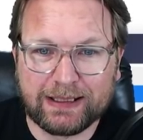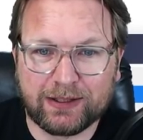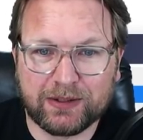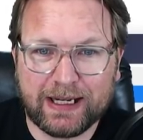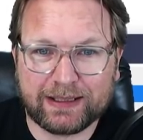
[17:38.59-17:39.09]

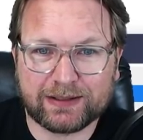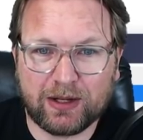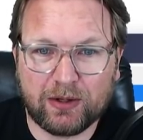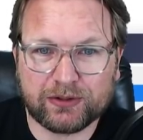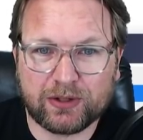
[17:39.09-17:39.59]
connects
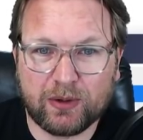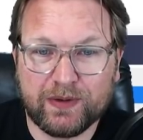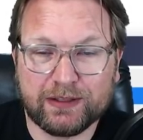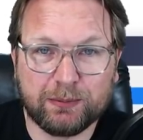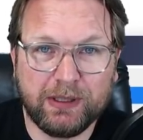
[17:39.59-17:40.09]
also
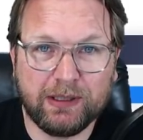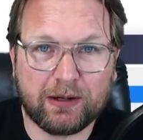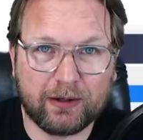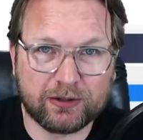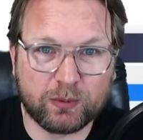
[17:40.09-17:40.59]
this
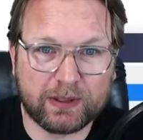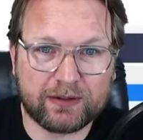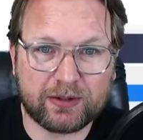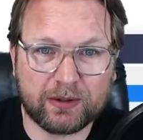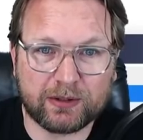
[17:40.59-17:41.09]
PLR, is what I
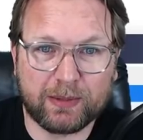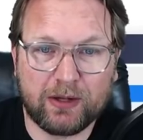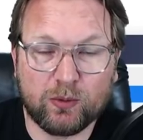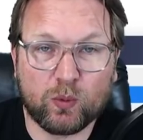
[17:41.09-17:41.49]
talked about,